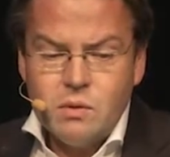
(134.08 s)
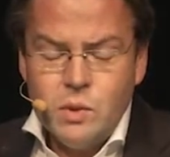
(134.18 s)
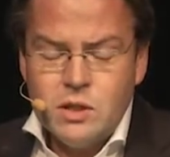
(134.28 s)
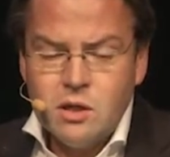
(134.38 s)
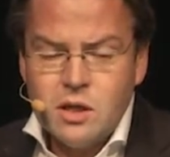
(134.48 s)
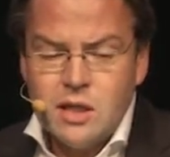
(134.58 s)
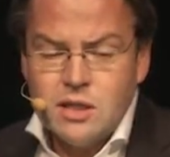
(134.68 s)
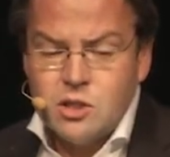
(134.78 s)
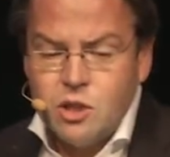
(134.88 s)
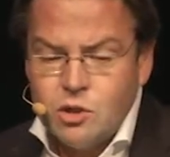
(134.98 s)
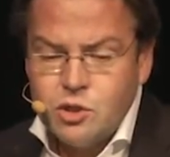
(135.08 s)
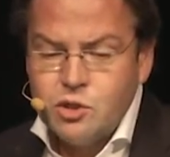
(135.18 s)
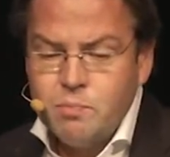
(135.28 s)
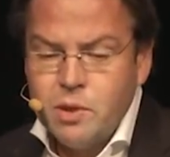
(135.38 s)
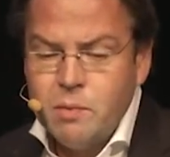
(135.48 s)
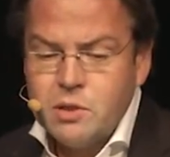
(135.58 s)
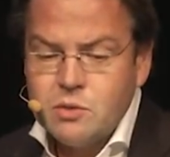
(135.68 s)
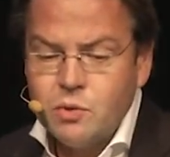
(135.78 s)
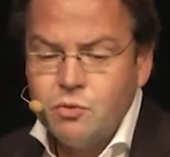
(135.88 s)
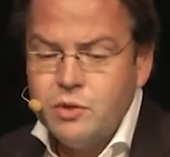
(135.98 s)
we thought that the social
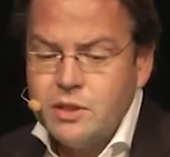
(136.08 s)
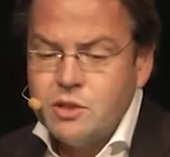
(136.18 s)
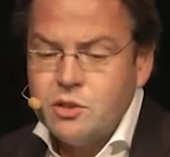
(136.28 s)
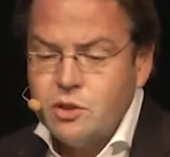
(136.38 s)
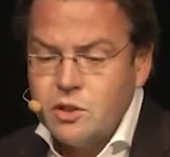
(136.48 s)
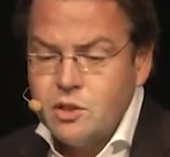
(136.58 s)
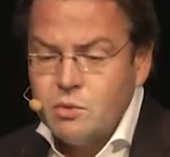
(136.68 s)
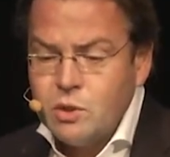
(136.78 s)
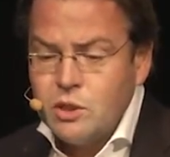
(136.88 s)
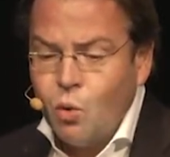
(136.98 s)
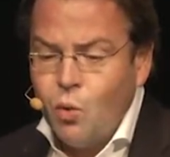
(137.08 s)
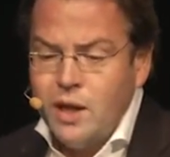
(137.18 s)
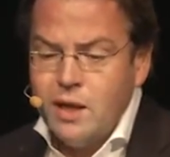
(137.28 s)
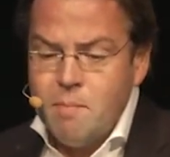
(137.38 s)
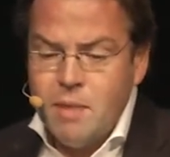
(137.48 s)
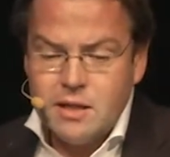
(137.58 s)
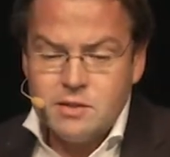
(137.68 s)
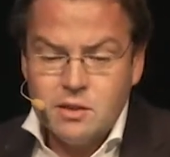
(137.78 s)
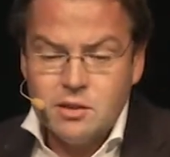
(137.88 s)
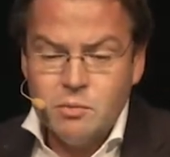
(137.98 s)
purpose would fit the church, which is already
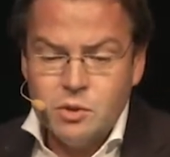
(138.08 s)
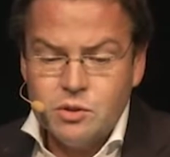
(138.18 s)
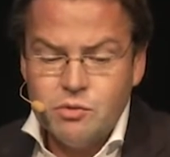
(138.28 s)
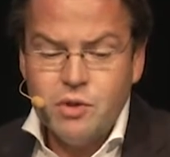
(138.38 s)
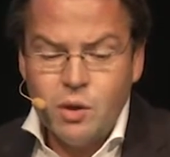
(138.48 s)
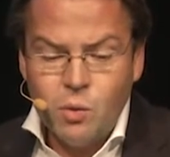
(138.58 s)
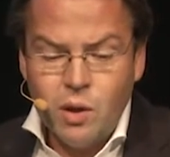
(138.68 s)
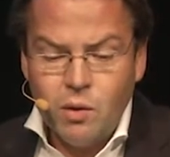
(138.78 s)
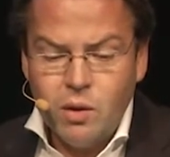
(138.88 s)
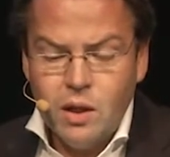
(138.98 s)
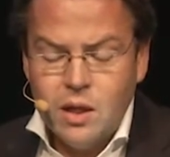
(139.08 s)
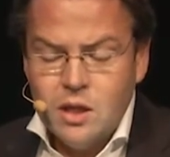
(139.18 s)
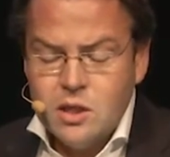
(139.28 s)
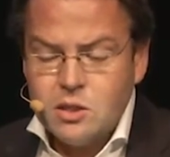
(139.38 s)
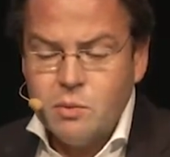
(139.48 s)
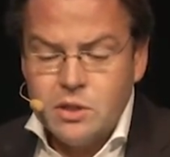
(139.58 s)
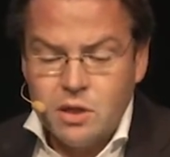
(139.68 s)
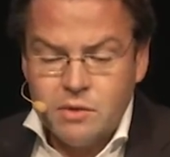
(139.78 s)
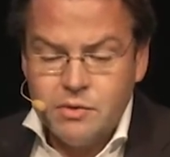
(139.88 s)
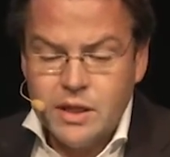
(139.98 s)
embedded in the community very well. So we
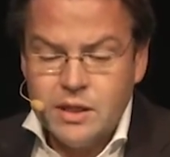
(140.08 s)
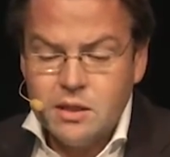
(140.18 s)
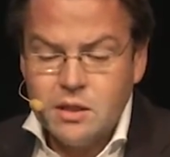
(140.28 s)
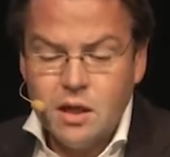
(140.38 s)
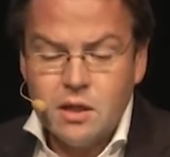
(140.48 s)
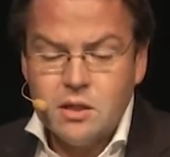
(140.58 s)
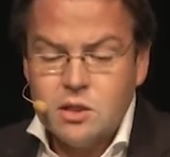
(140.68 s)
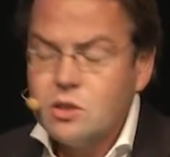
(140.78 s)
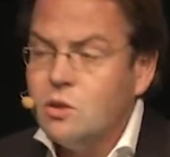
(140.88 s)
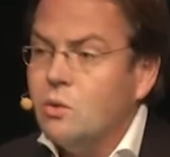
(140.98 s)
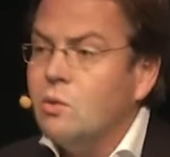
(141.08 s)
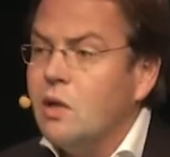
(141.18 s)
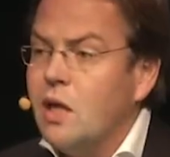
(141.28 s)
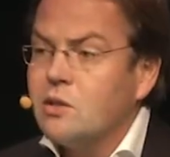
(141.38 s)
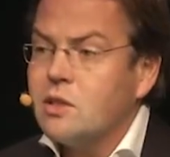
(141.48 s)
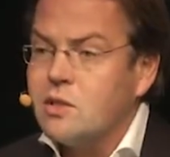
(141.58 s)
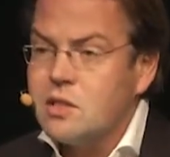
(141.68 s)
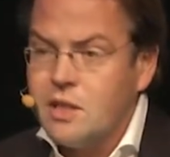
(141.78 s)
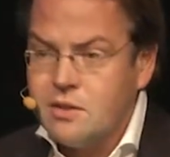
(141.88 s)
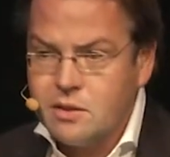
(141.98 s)
thought of a kindergarten, a school, a healthcare
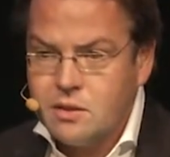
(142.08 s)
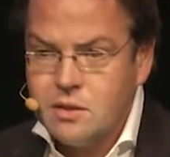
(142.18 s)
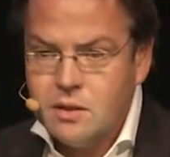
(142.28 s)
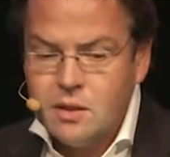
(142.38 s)
center.